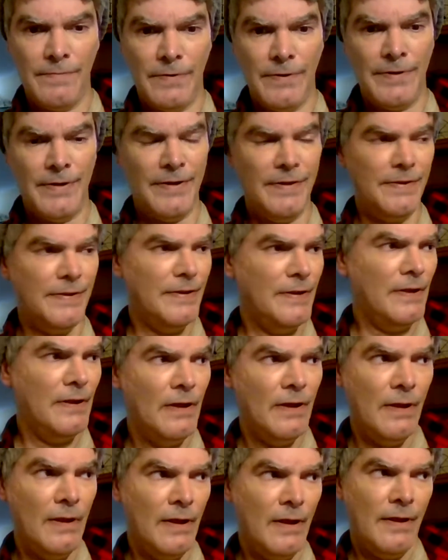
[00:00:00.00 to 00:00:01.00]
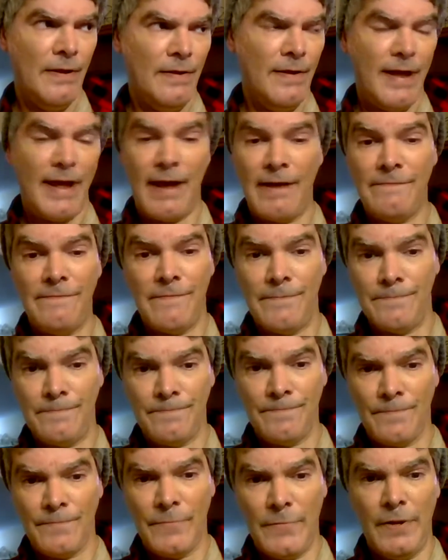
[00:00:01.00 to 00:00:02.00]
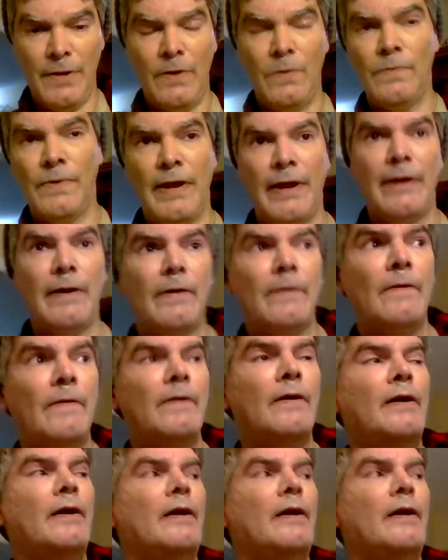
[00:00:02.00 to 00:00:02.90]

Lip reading: you're just F them. You don't care.